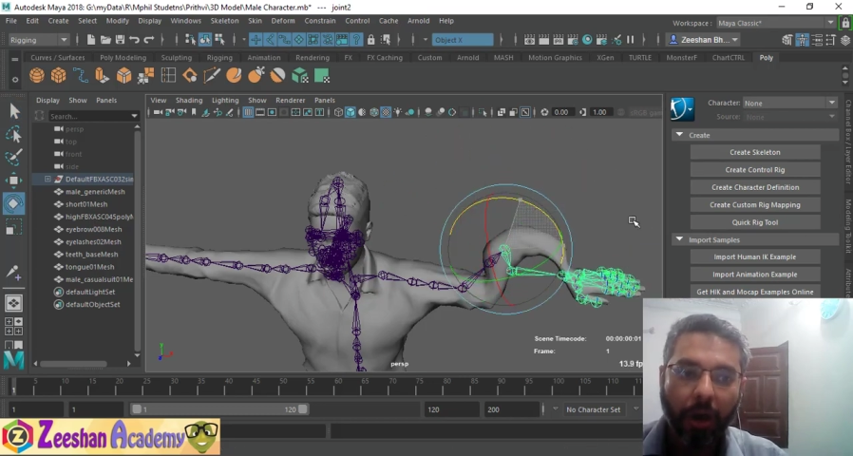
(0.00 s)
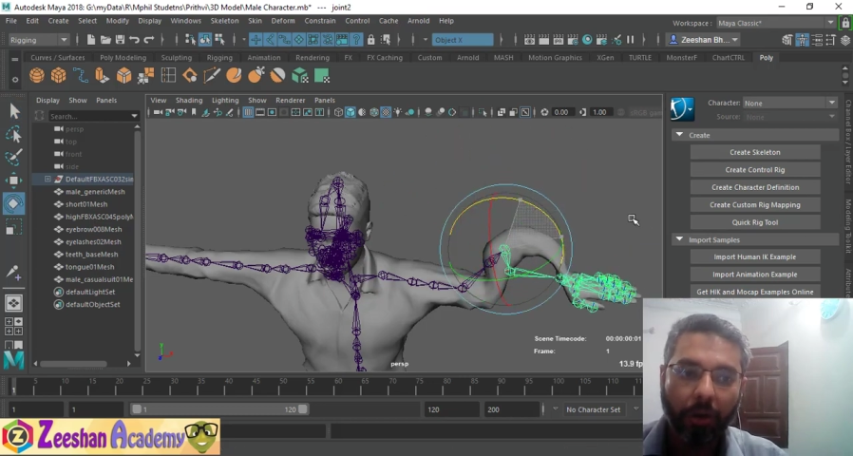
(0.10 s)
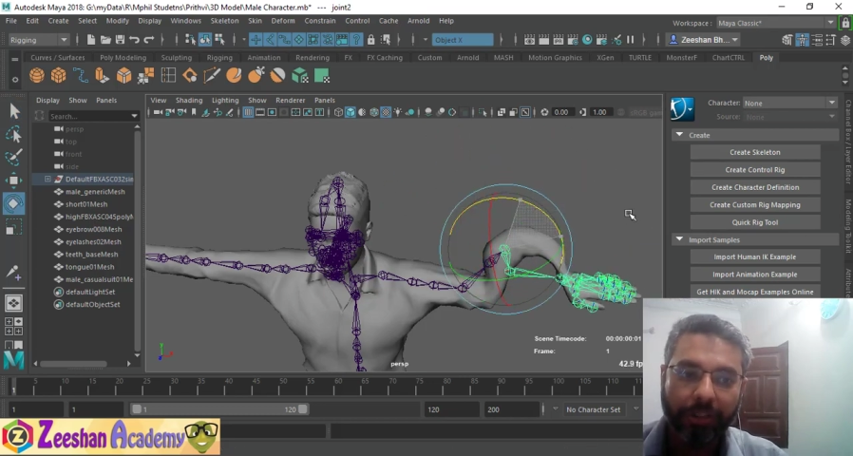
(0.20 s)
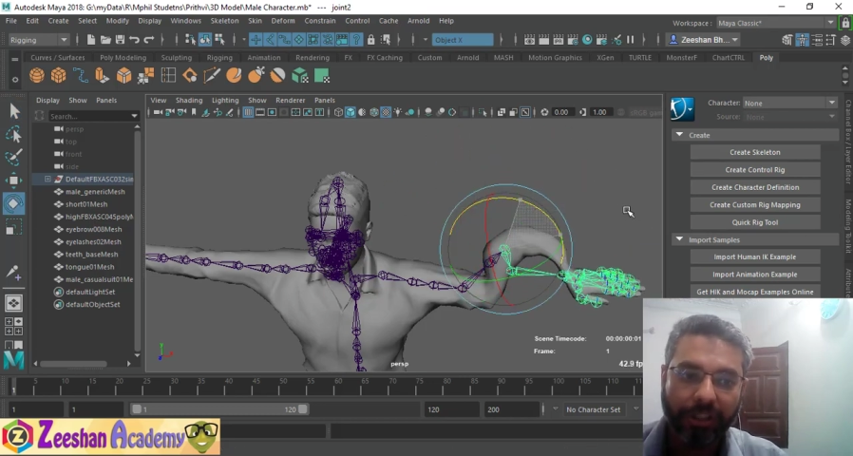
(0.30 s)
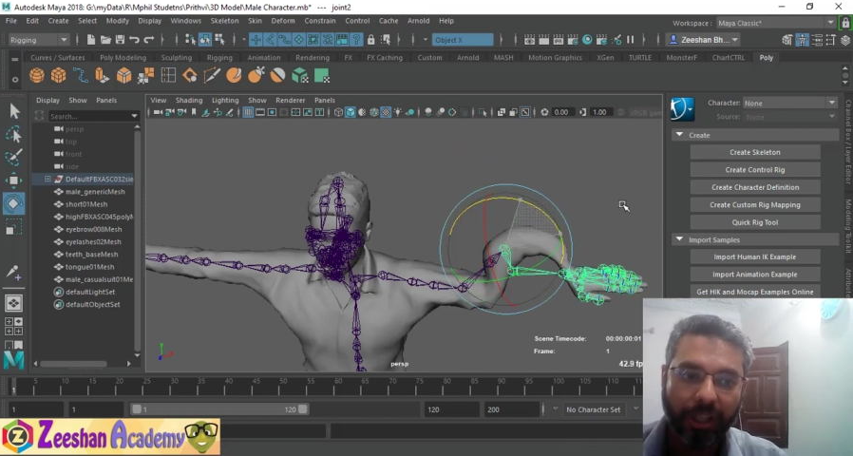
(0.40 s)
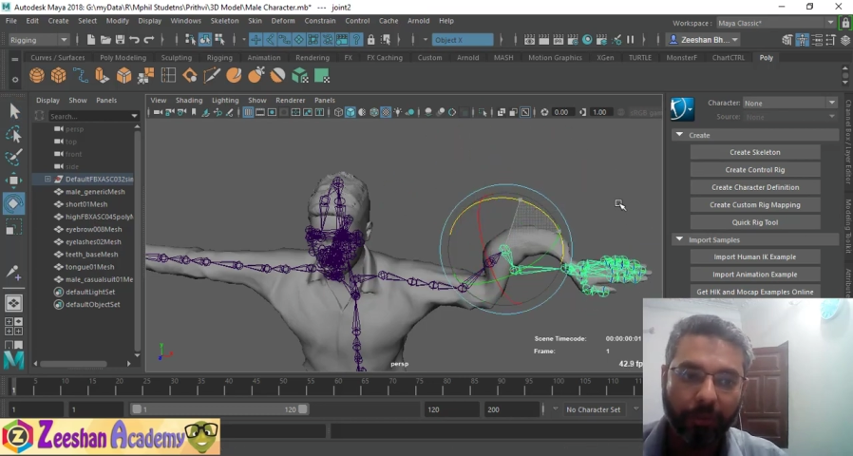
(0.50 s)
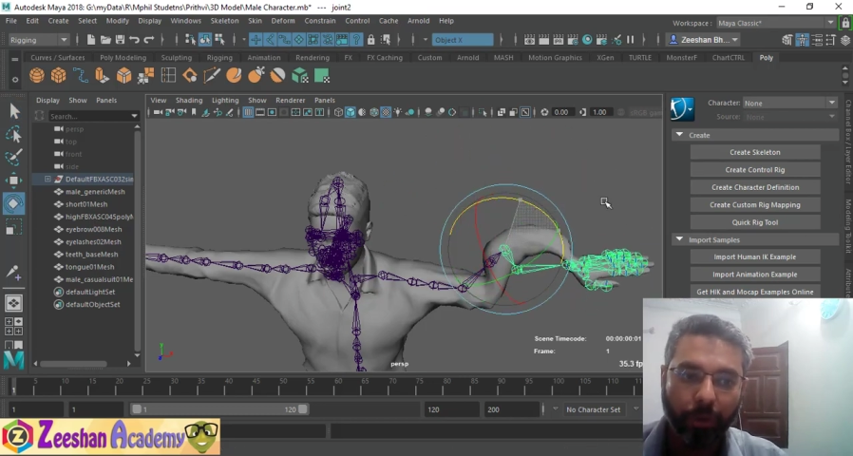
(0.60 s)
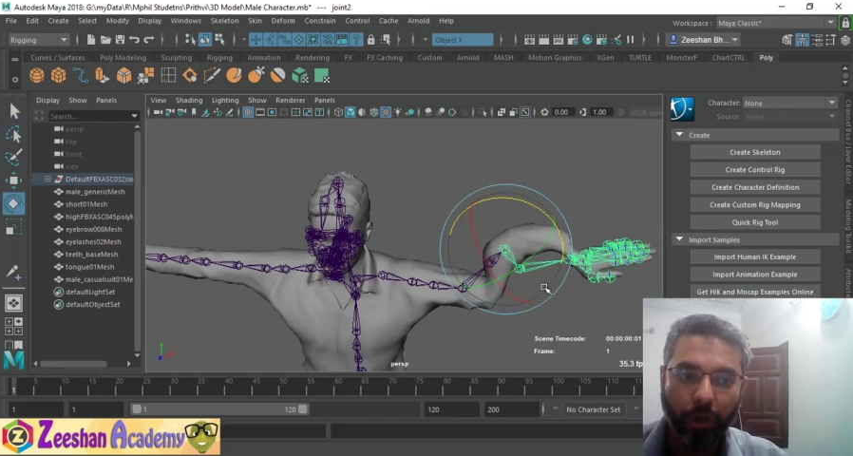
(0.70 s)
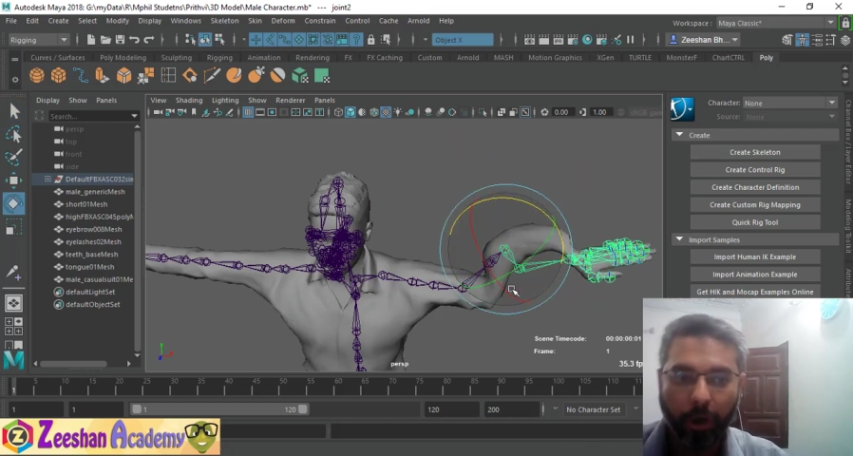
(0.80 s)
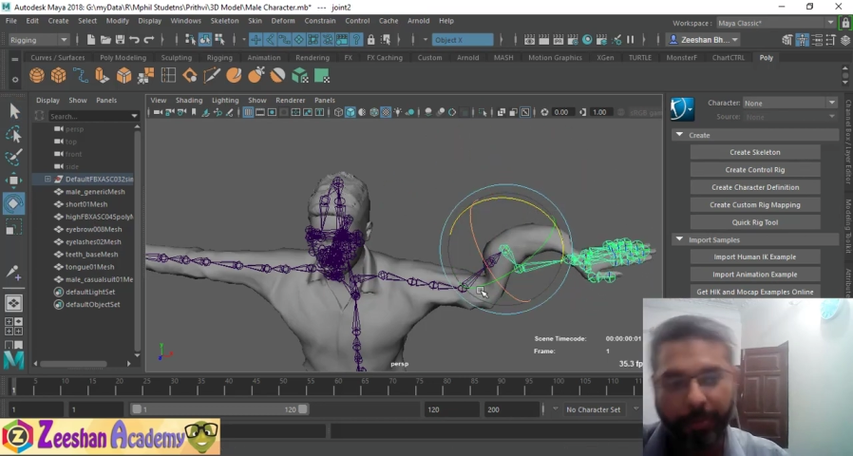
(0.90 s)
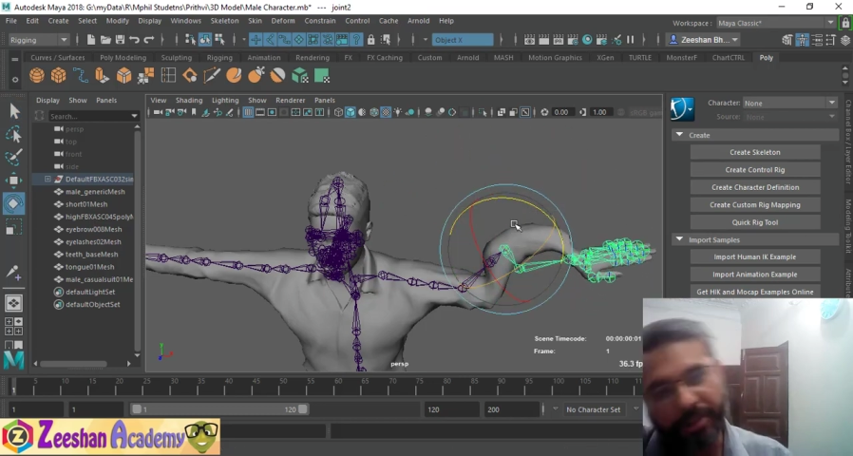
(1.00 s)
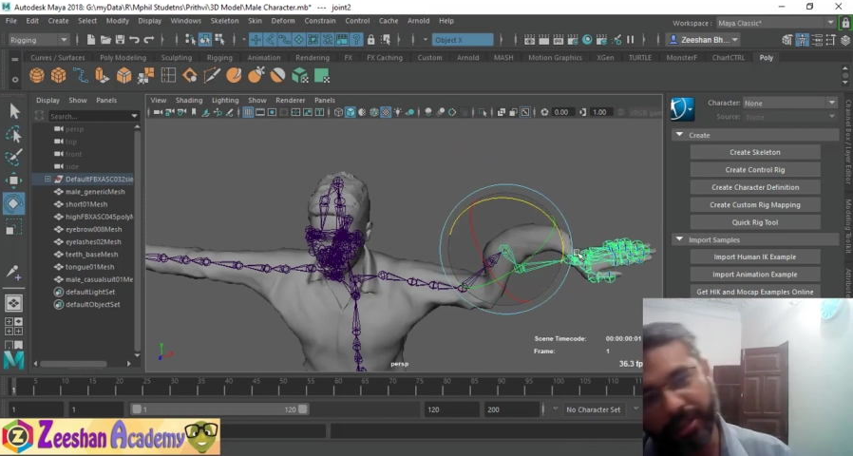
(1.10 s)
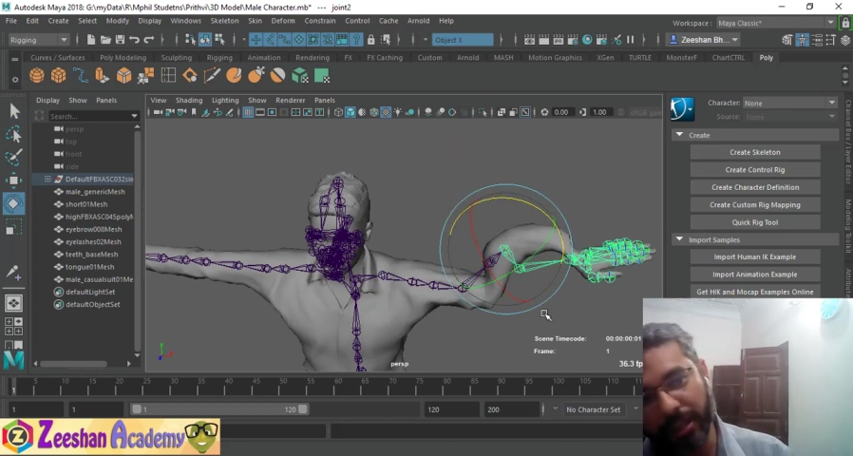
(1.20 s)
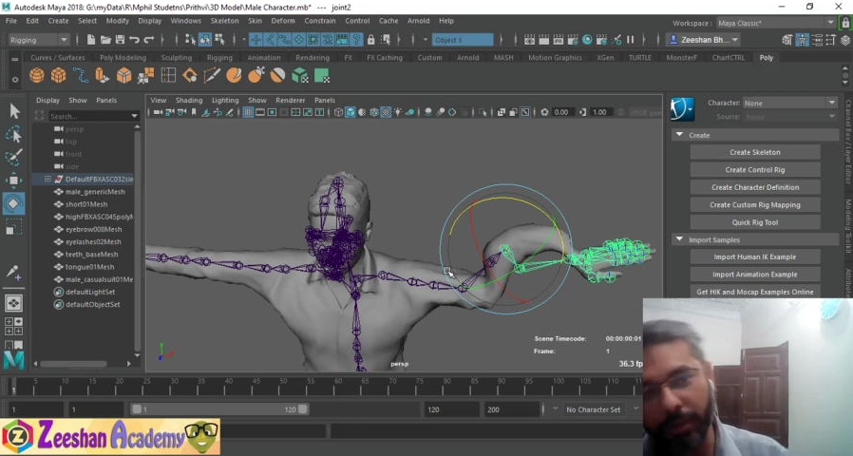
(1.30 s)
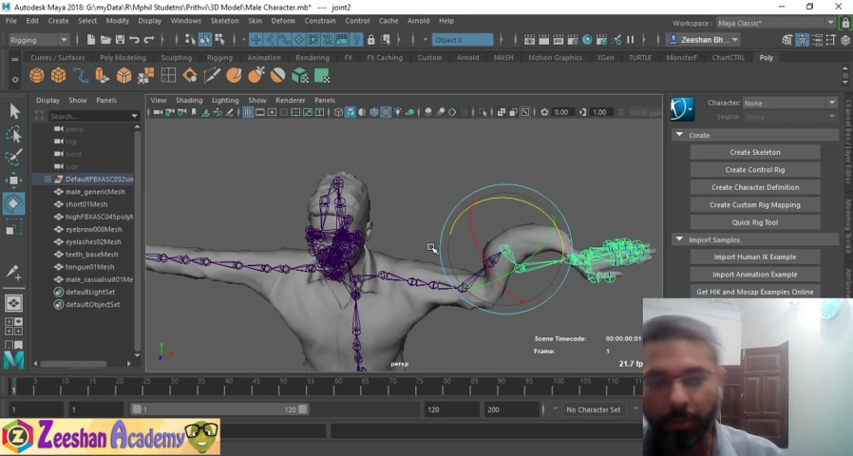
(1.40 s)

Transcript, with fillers: or the skin would not basically